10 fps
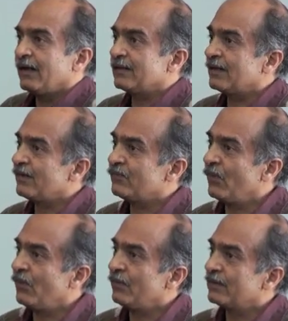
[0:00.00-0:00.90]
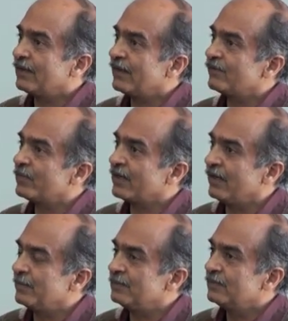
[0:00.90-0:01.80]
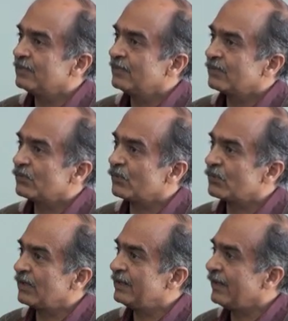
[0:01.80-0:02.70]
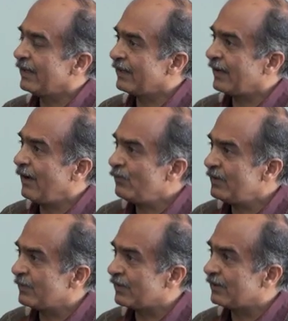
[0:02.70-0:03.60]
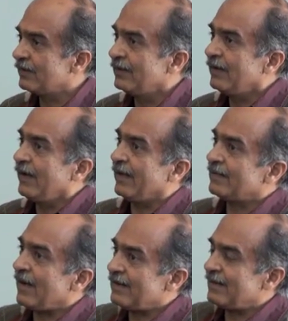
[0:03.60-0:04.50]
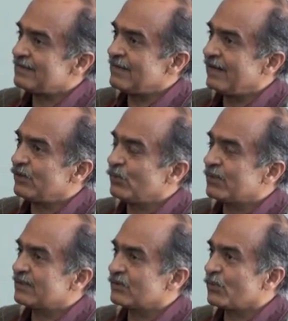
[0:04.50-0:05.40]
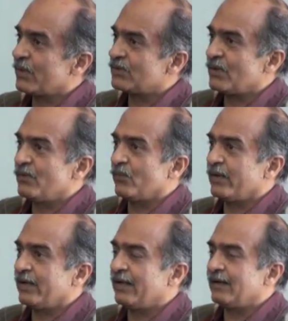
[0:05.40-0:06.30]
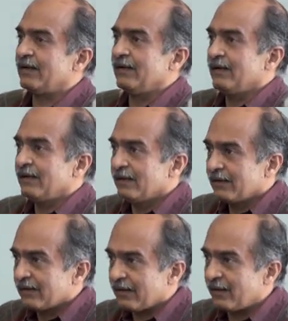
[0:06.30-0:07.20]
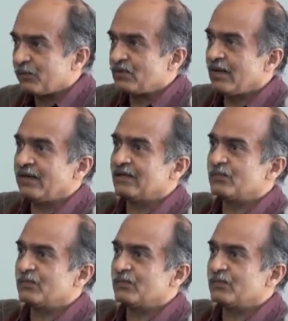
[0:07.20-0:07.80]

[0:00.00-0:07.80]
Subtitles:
and therefore they have become totally unaccountable. And that has led to a situation where corruption